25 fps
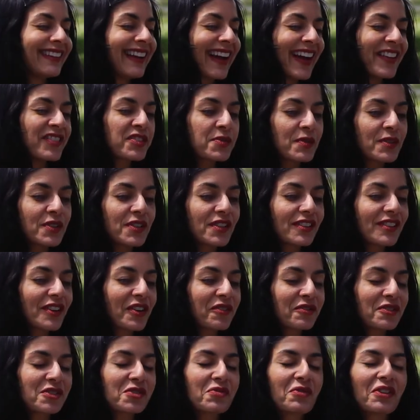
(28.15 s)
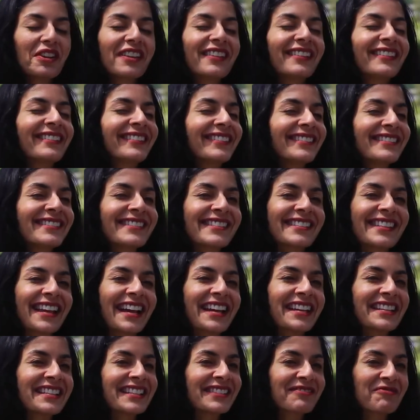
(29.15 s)
I spent over 20 years
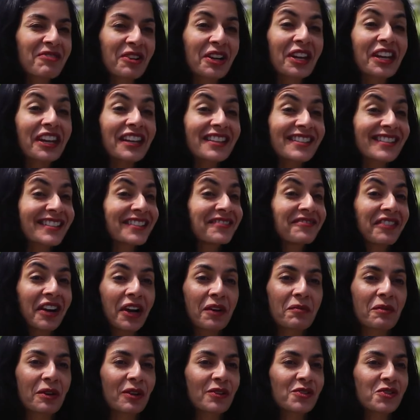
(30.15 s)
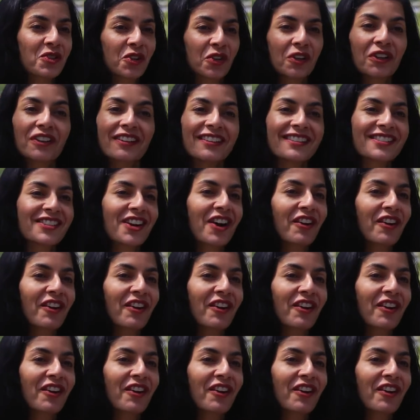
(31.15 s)
working as an environmental journalist,